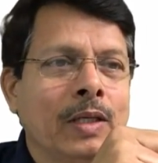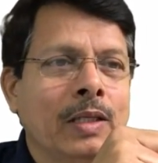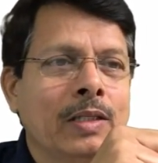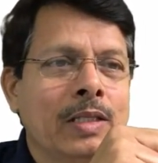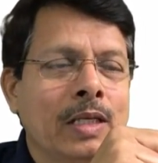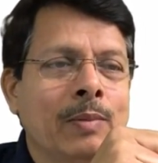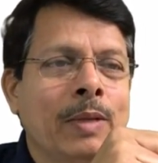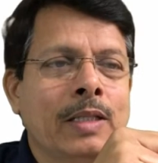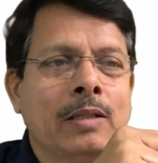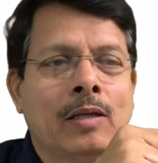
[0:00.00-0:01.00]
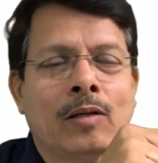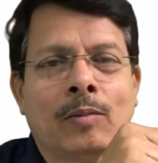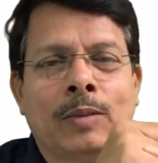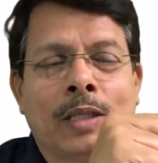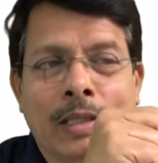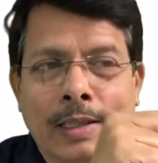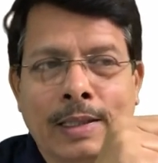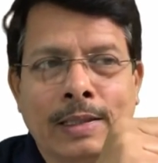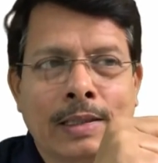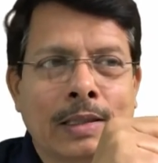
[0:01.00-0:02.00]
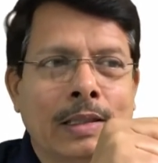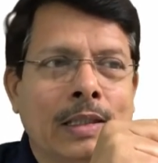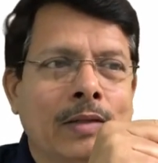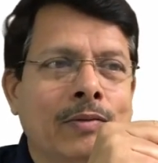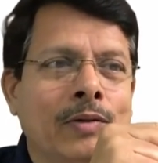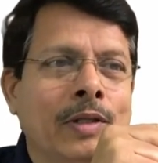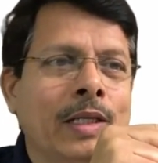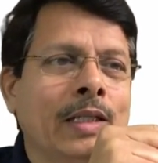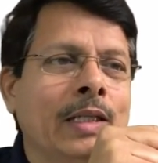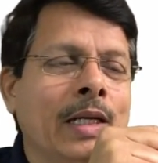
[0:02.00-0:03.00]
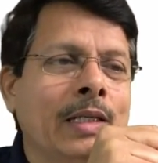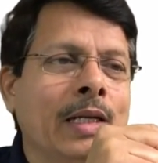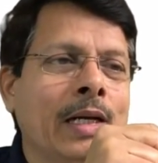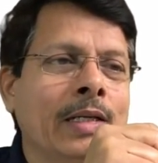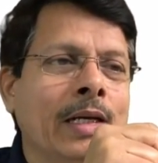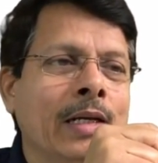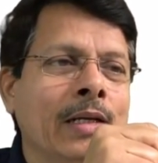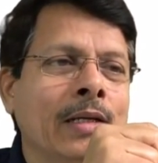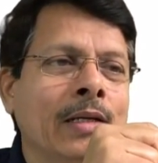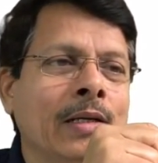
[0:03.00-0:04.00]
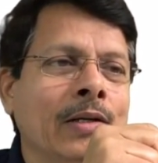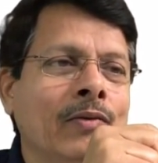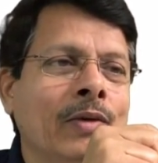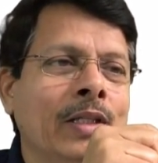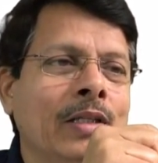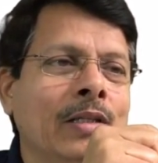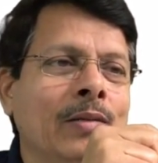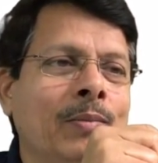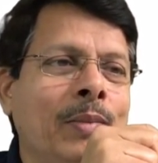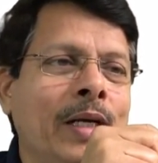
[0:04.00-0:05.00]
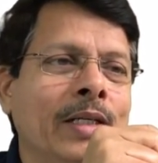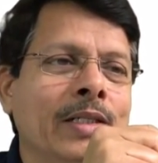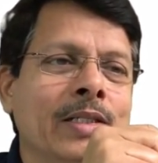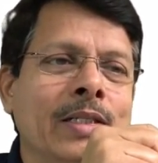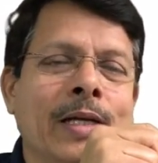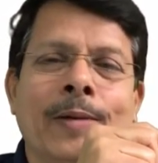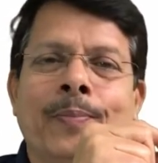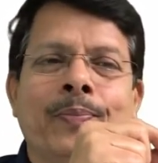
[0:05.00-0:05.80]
is same as that of the current, therefore take that IR with minus sign.